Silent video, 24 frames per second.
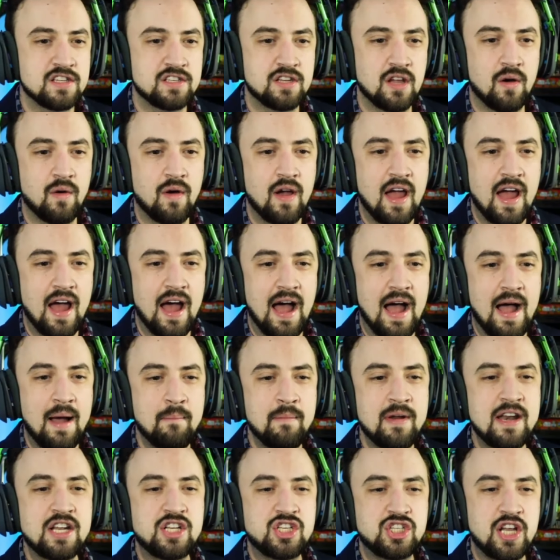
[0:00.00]
So
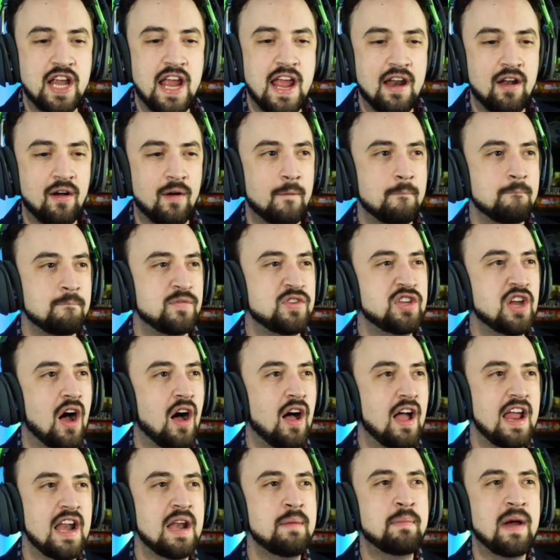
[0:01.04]
I'm going to channel.
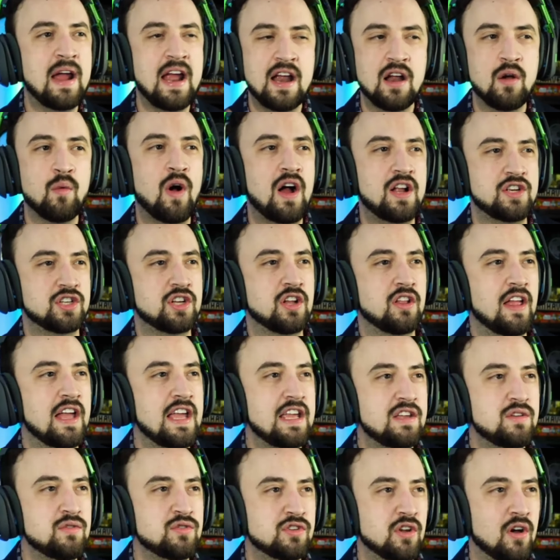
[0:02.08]
Y'all, anybody here watch
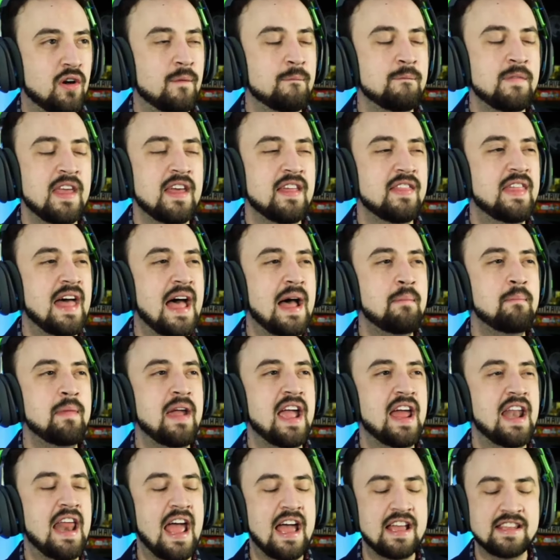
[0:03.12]
Claic Yuzolt? That
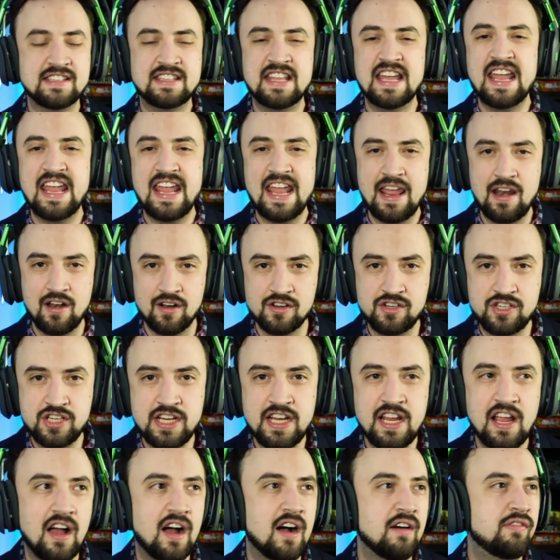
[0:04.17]
man has the
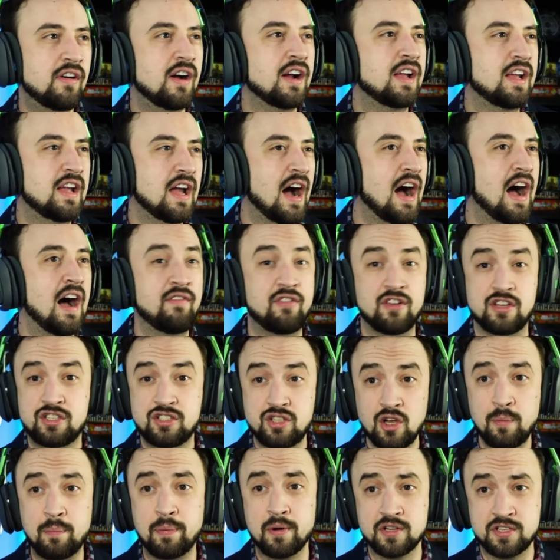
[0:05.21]
energy of a god, of a
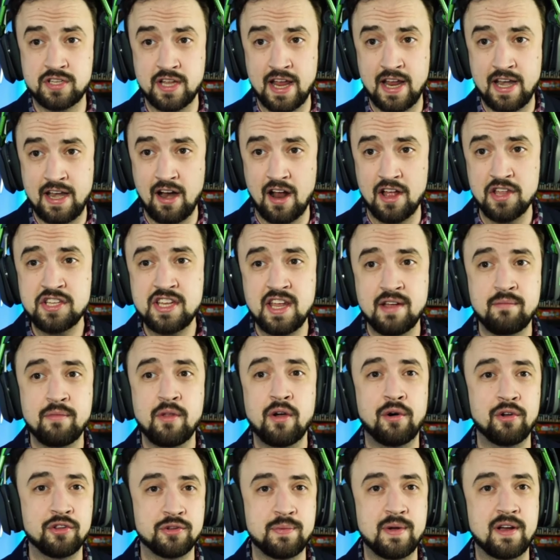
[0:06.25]
Super Saiyan. Here, let's give him
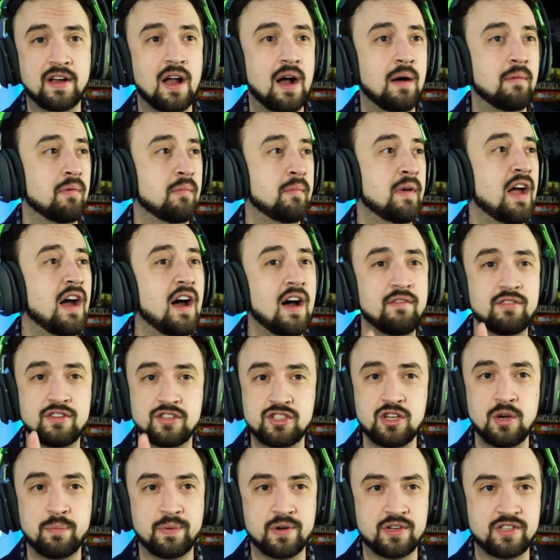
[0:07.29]
the ultimate compliment of a
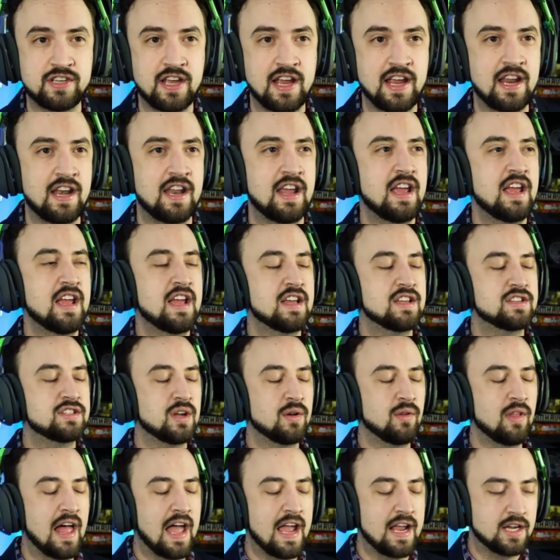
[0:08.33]
Super Saiyan.
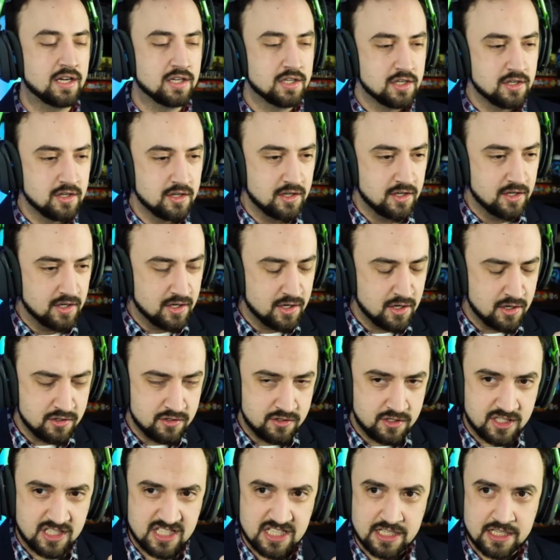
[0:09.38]
So, like,
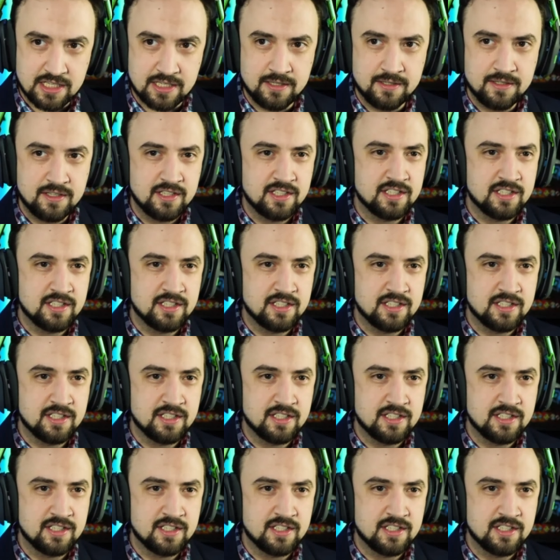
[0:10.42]
just gotta